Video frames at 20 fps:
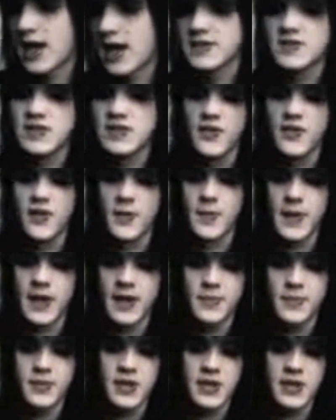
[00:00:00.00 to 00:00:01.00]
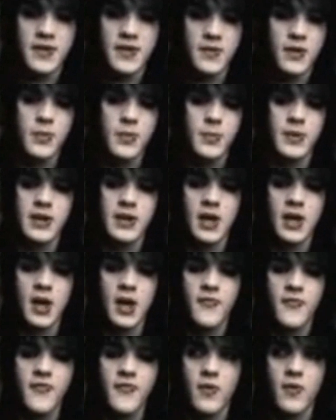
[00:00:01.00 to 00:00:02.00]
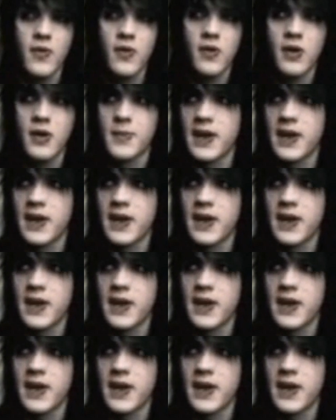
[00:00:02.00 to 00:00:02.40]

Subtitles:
I saw their band play. They were opening up for